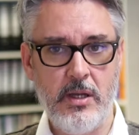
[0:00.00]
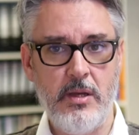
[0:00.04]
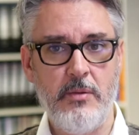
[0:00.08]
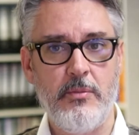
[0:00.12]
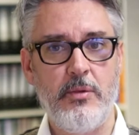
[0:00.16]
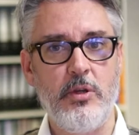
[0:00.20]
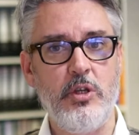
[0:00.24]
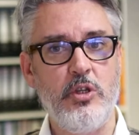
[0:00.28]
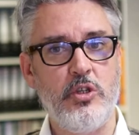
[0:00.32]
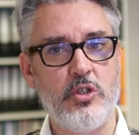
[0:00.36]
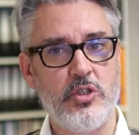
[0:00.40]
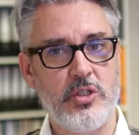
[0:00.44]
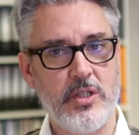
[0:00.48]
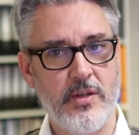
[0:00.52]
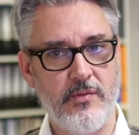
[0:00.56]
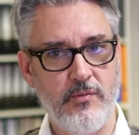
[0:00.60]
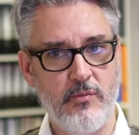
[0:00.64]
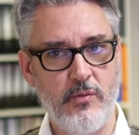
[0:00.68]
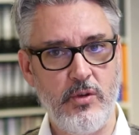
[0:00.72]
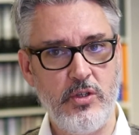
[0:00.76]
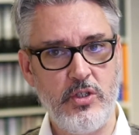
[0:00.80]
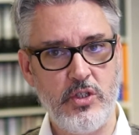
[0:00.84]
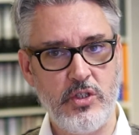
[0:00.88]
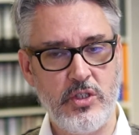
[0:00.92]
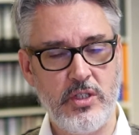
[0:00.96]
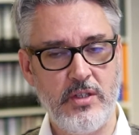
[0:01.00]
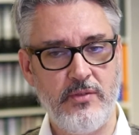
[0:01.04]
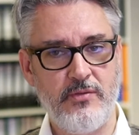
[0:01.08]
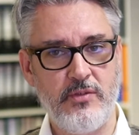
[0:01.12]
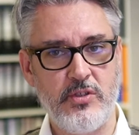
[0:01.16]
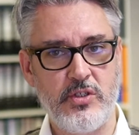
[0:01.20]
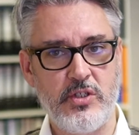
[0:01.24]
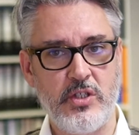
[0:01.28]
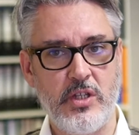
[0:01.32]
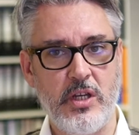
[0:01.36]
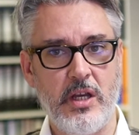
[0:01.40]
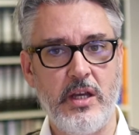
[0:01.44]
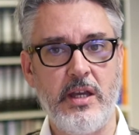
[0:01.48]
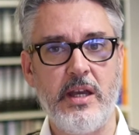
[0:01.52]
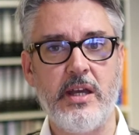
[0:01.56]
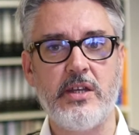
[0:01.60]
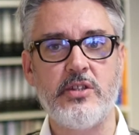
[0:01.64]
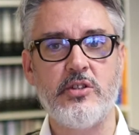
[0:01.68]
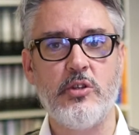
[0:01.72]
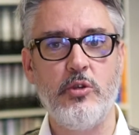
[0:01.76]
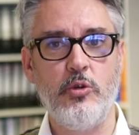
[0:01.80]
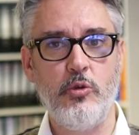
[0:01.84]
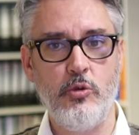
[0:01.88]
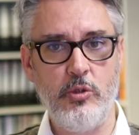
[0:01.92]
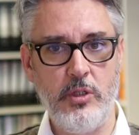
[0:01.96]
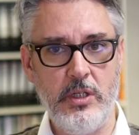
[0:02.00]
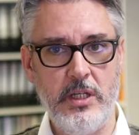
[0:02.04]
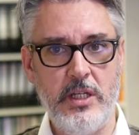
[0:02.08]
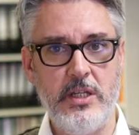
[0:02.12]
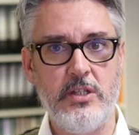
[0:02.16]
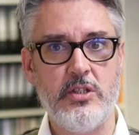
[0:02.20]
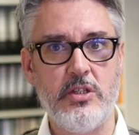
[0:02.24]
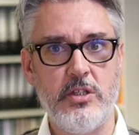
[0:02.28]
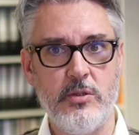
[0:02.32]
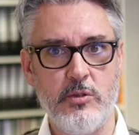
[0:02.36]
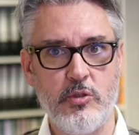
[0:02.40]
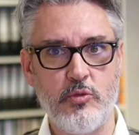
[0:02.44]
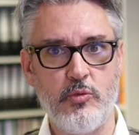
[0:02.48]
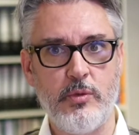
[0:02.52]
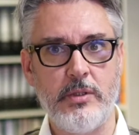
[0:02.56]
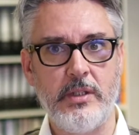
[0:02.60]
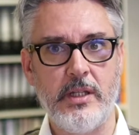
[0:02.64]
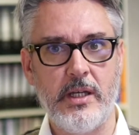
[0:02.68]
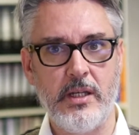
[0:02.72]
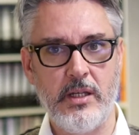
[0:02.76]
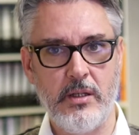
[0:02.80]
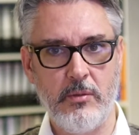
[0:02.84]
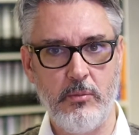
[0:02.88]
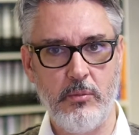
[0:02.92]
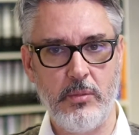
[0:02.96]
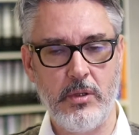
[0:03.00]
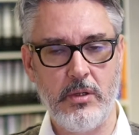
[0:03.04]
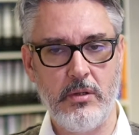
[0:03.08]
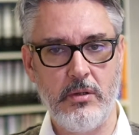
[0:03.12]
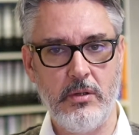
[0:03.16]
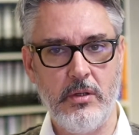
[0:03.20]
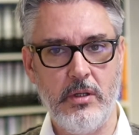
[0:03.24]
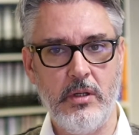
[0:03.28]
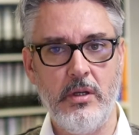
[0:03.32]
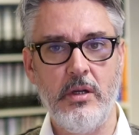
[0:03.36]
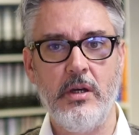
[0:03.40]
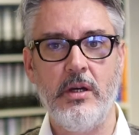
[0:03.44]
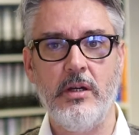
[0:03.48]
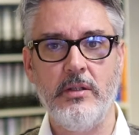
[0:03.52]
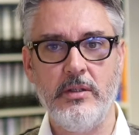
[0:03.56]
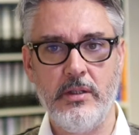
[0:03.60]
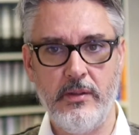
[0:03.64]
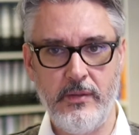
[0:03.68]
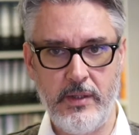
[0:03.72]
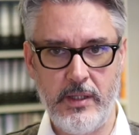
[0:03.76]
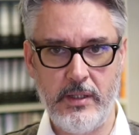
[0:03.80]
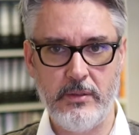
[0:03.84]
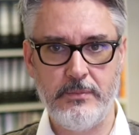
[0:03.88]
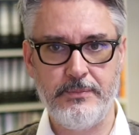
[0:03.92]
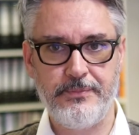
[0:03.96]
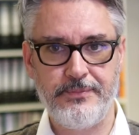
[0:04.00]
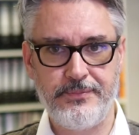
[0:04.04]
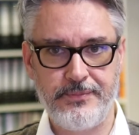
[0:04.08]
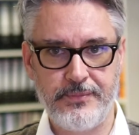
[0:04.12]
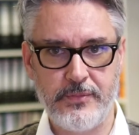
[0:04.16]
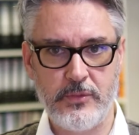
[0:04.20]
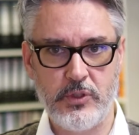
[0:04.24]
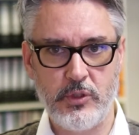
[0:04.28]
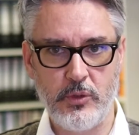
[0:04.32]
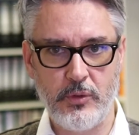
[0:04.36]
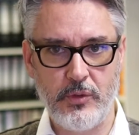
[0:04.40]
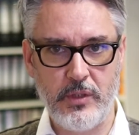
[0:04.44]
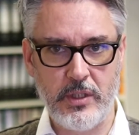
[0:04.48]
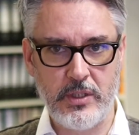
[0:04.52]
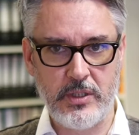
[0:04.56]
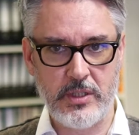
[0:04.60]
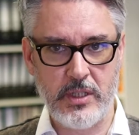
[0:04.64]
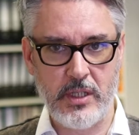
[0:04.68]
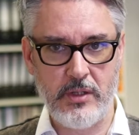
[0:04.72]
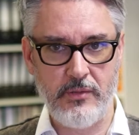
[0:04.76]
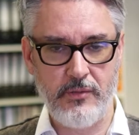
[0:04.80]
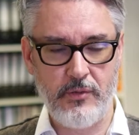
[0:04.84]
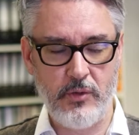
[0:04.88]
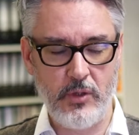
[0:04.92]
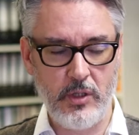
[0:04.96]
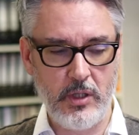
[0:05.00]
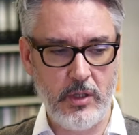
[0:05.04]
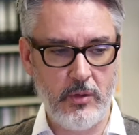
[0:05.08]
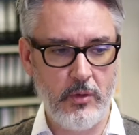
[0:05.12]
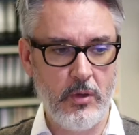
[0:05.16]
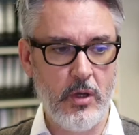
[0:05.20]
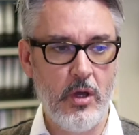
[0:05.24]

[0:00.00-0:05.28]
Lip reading: but you just haven't registered for CIS, then all you need to do is ring that number and then they'll sort things out for you.